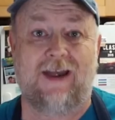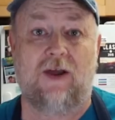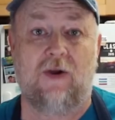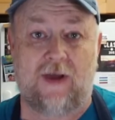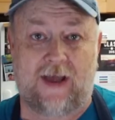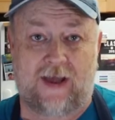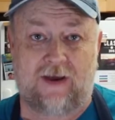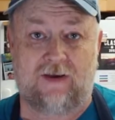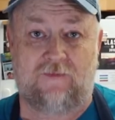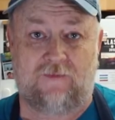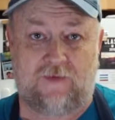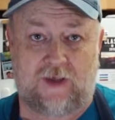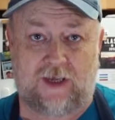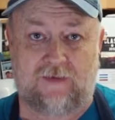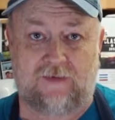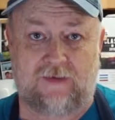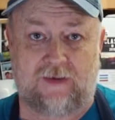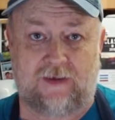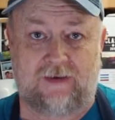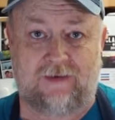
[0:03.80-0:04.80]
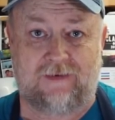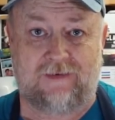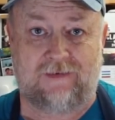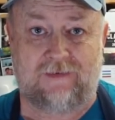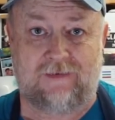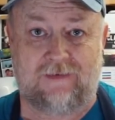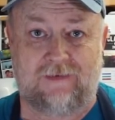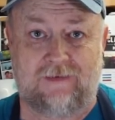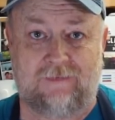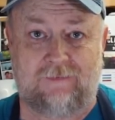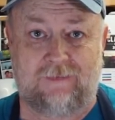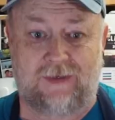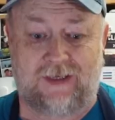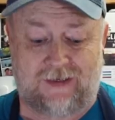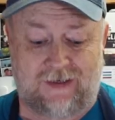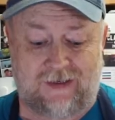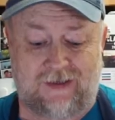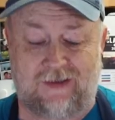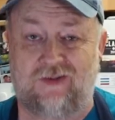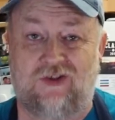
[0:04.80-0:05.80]
know how to fix it,
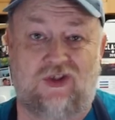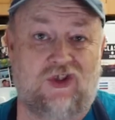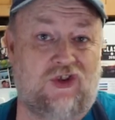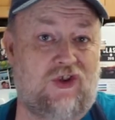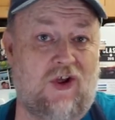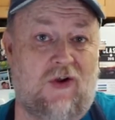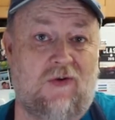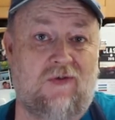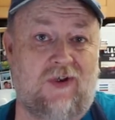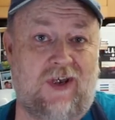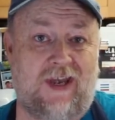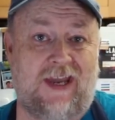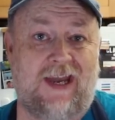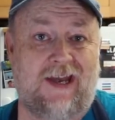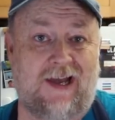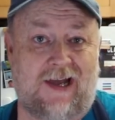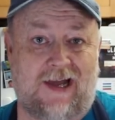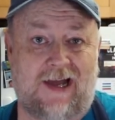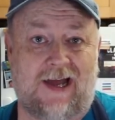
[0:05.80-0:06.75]
because you don't need a